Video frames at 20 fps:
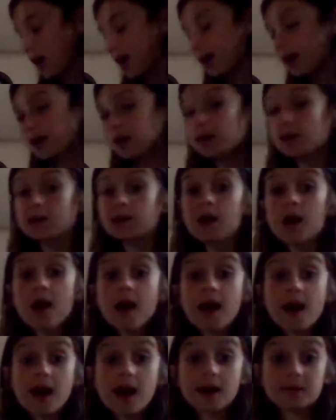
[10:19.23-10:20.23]
And
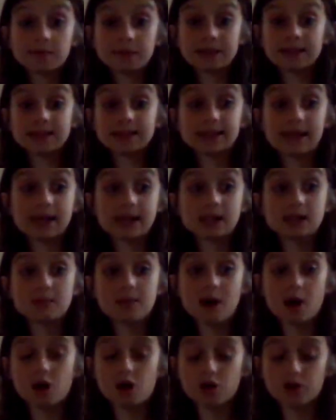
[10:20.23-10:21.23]
I'm really excited
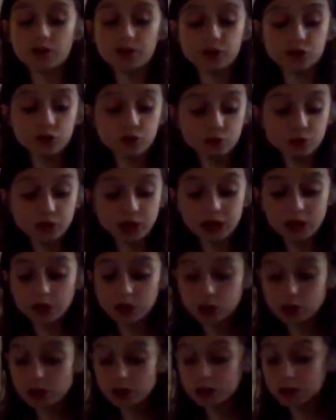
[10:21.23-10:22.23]
about all these new
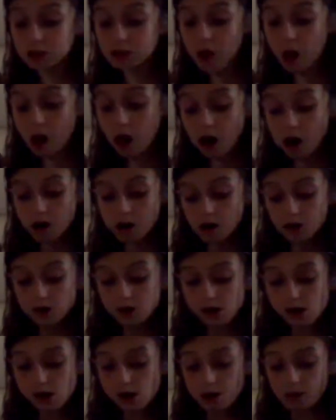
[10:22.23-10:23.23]
changes.
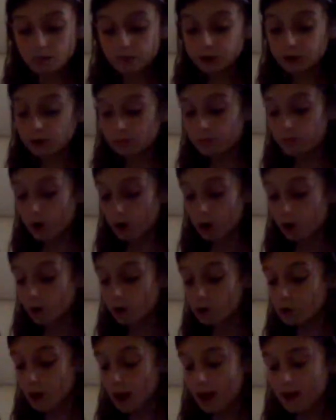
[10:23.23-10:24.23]
Um,
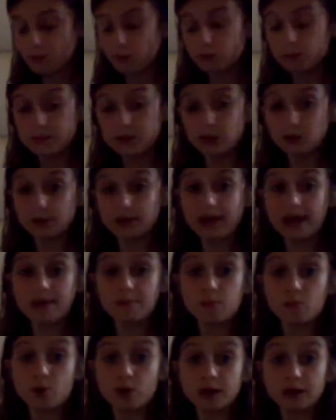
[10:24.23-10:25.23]
tomorrow I will be doing a
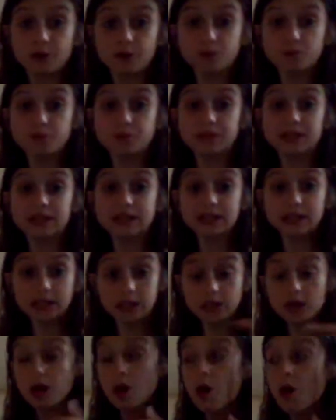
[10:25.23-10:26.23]
morning
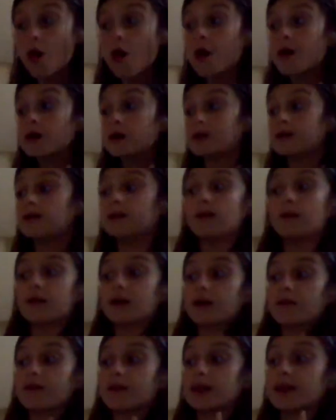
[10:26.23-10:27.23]
routine. And
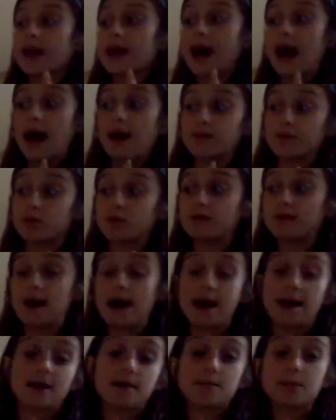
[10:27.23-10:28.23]
then the day after
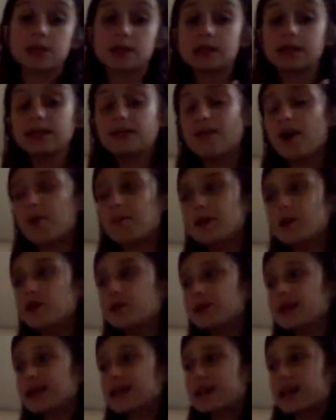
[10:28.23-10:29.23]
that, I believe I'll be
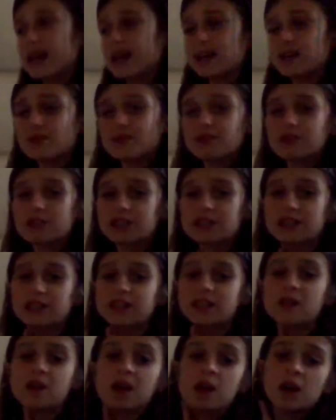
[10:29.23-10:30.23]
doing a night
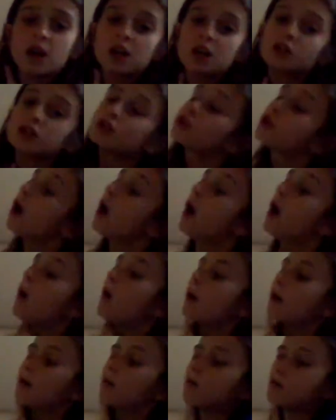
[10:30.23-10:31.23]
routine.
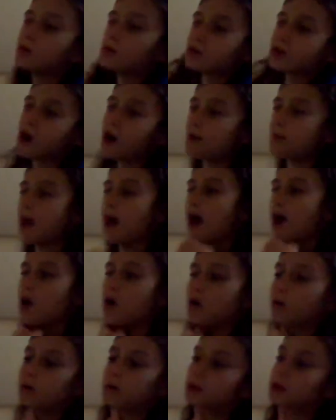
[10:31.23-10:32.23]
So it will come
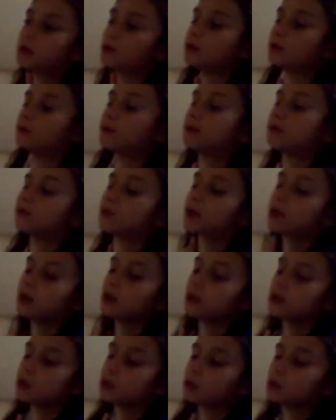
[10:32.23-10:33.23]
out. It will be
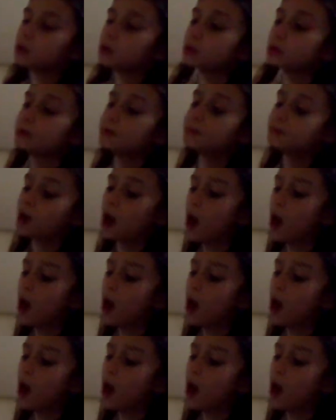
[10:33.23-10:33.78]
really cool.